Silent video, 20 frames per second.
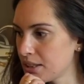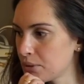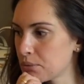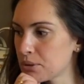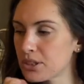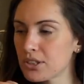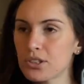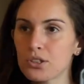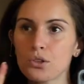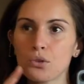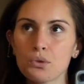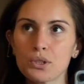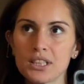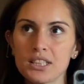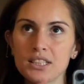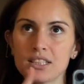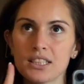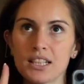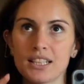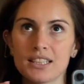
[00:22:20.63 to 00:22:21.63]
We're gonna go
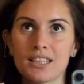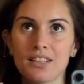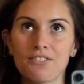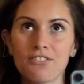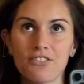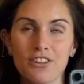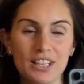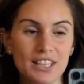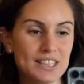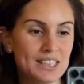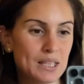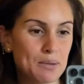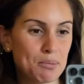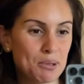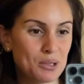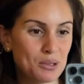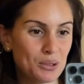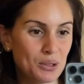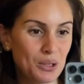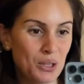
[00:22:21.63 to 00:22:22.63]
eat at a very
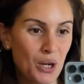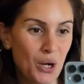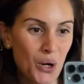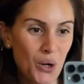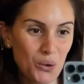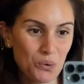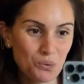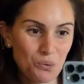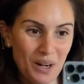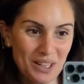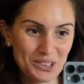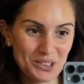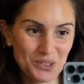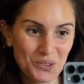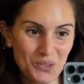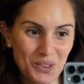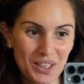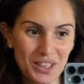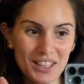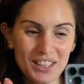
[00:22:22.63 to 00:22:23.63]
typical
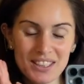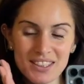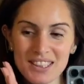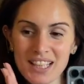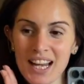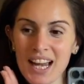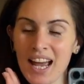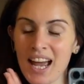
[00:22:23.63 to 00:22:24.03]
restaurant,